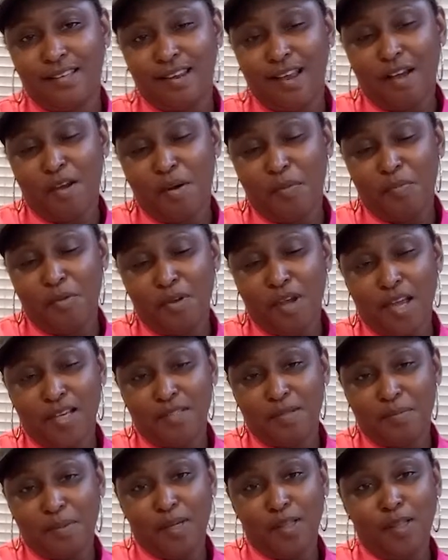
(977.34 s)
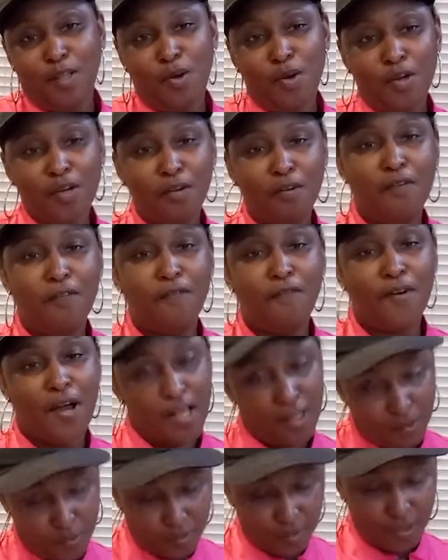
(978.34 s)
I hope you guys will be loyal
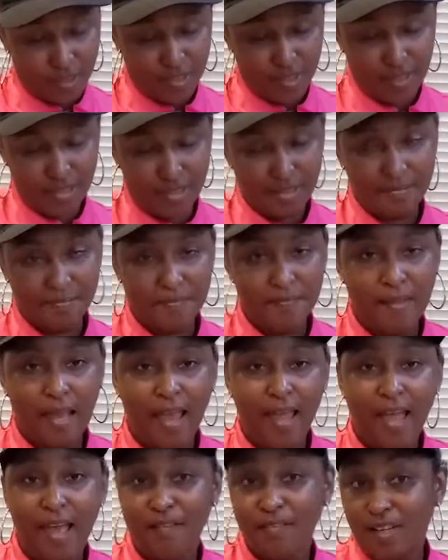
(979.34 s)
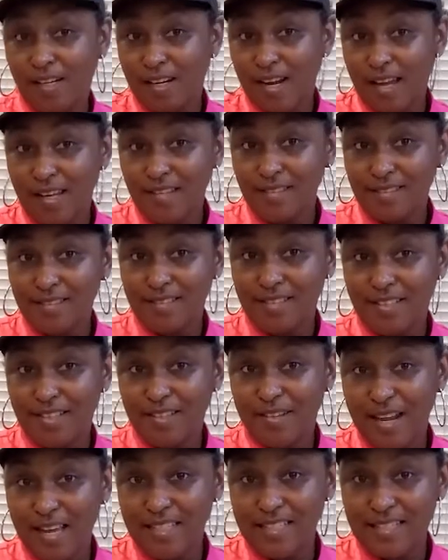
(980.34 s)
followers. Have a good night. Till
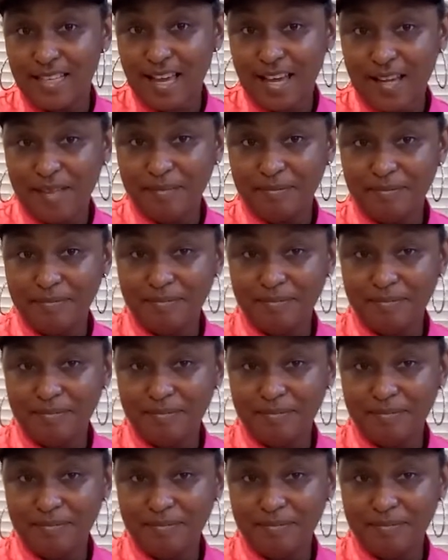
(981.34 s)
next time.